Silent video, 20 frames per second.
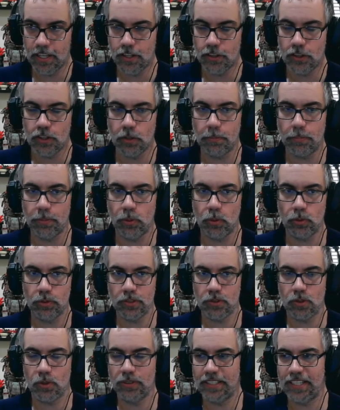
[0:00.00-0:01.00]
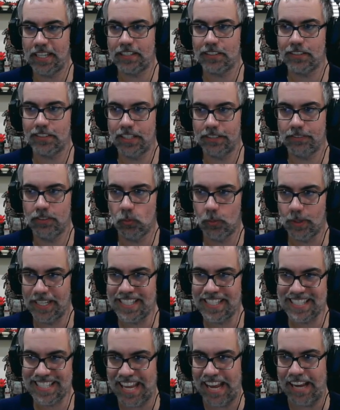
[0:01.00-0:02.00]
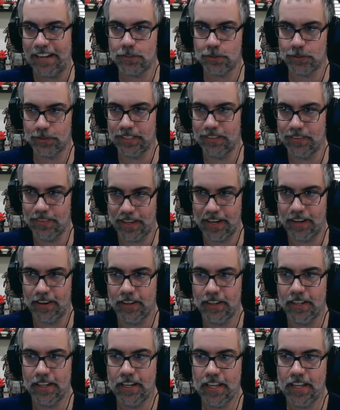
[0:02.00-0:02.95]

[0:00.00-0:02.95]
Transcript: the pool is only X level when it's naturally there.